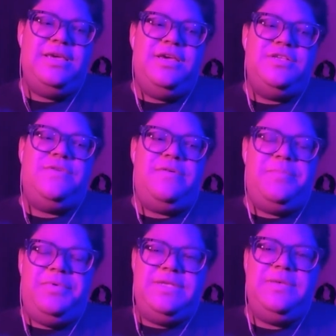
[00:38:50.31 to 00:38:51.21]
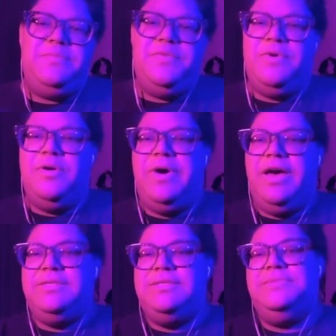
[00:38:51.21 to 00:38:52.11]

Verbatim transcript: So I replaced them with robots.